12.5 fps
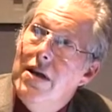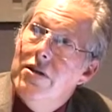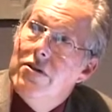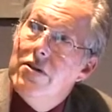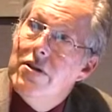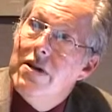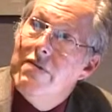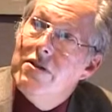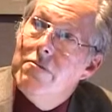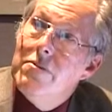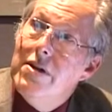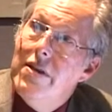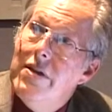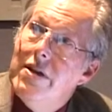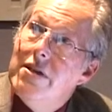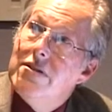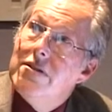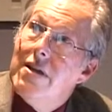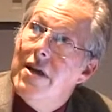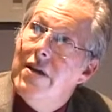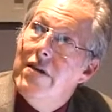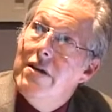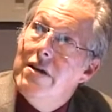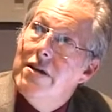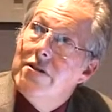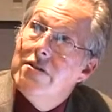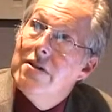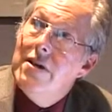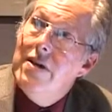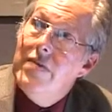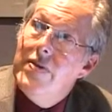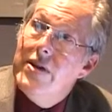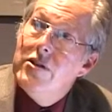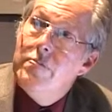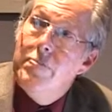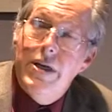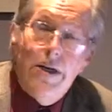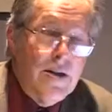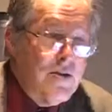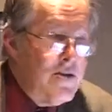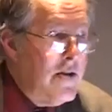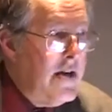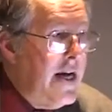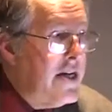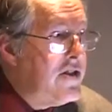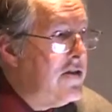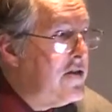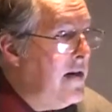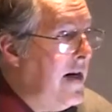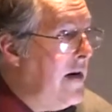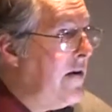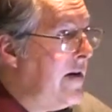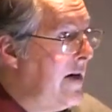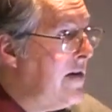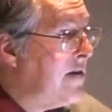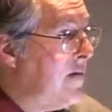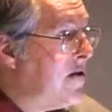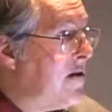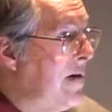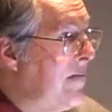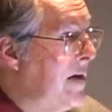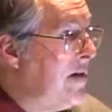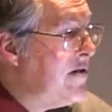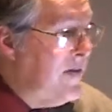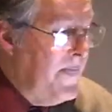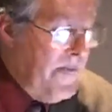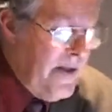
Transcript: So the difference between this and this is big. So the actions now, again, it's much like medicine,